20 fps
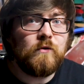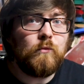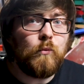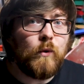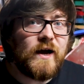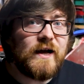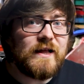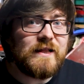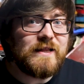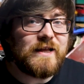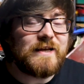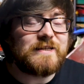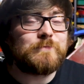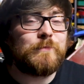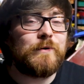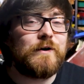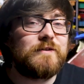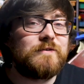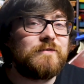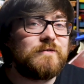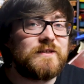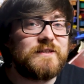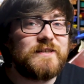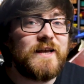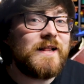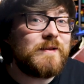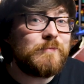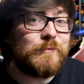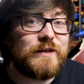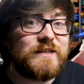Well, as part of the
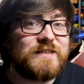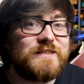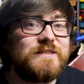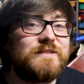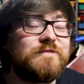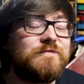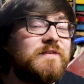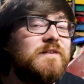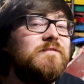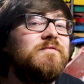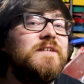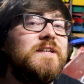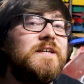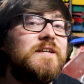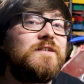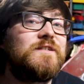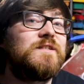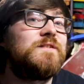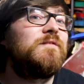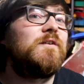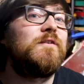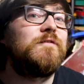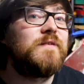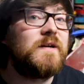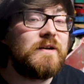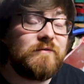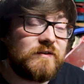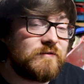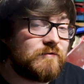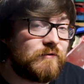celebration of 50 years of our
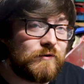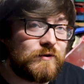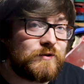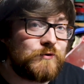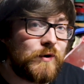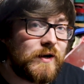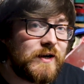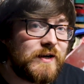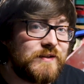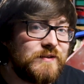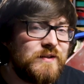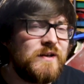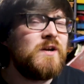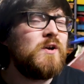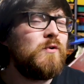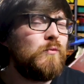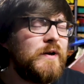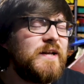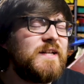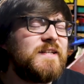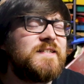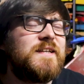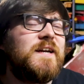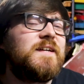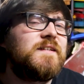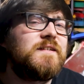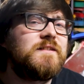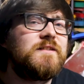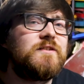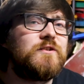favourite Volkswagen, we
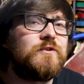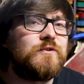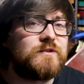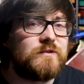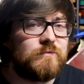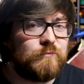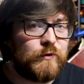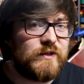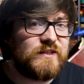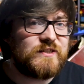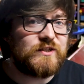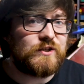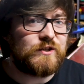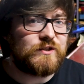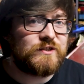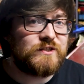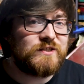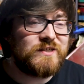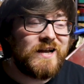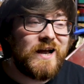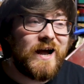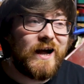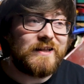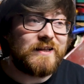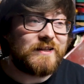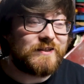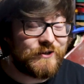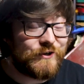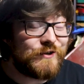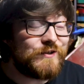decided to do some research, and
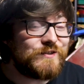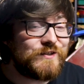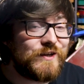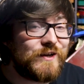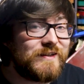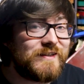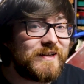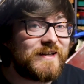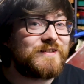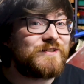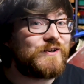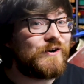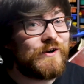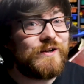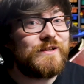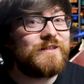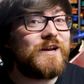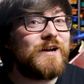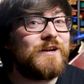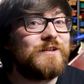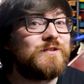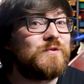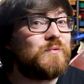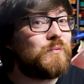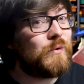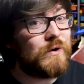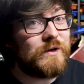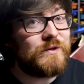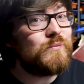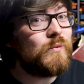it turns out it's all down to
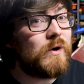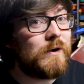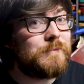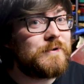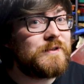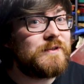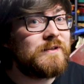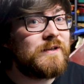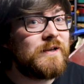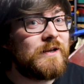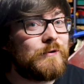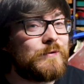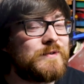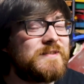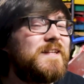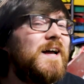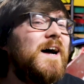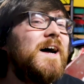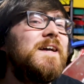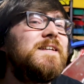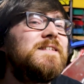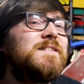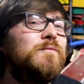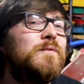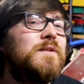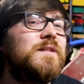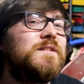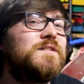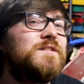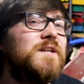one woman who was tasked
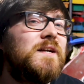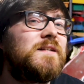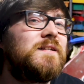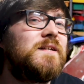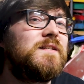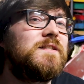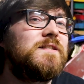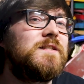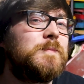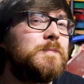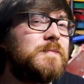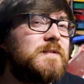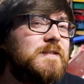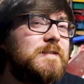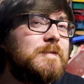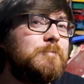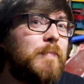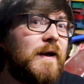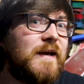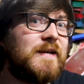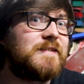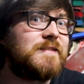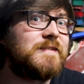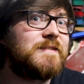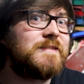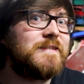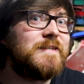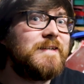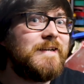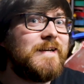with injecting some
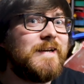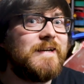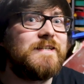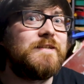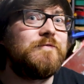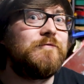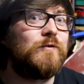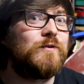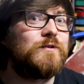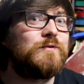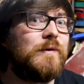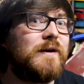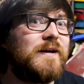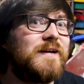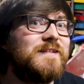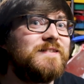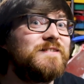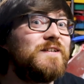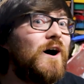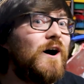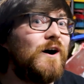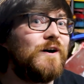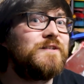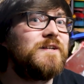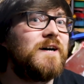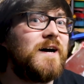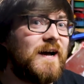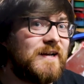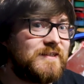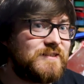spice into Volkswagen's hot
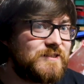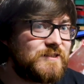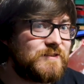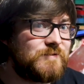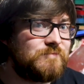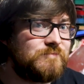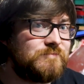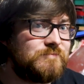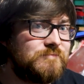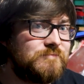hatch.